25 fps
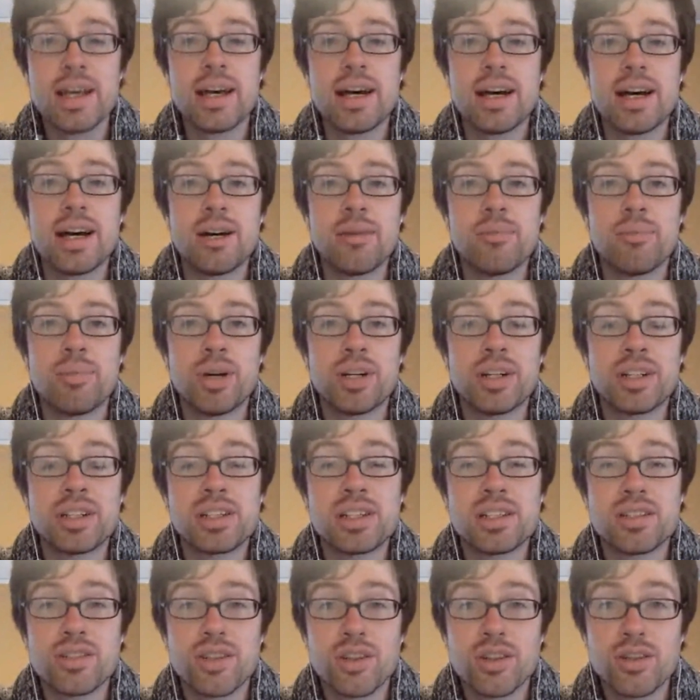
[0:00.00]
But it's
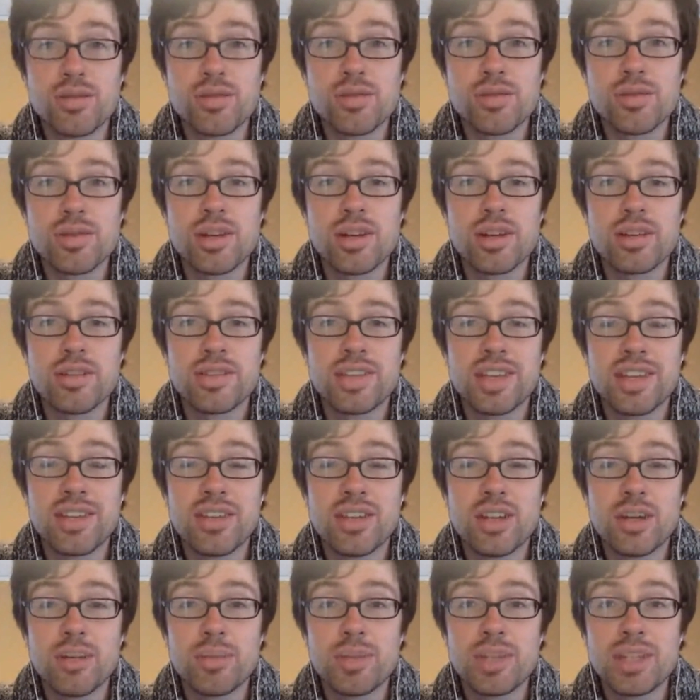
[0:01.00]
in terms of
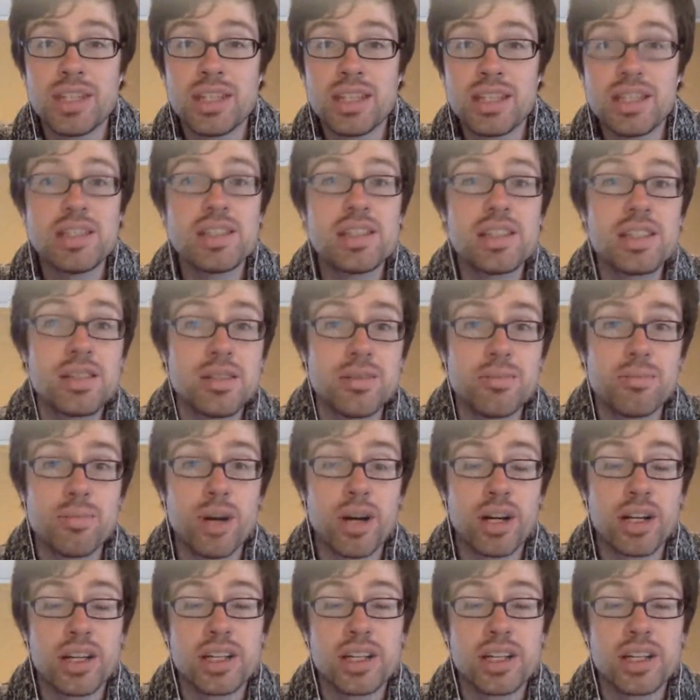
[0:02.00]
giving up the easy